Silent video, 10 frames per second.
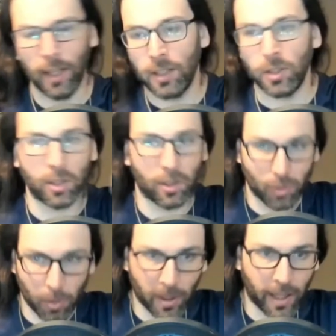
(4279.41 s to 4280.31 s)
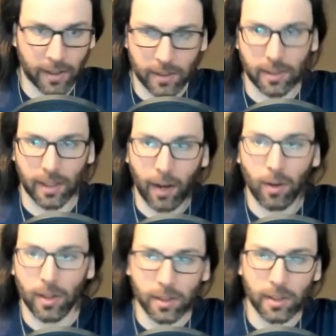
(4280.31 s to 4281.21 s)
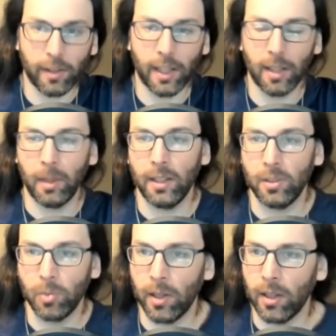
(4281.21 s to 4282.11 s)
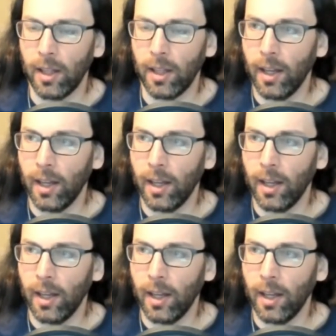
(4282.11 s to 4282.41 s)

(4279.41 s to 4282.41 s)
You could also apply this to character development as well.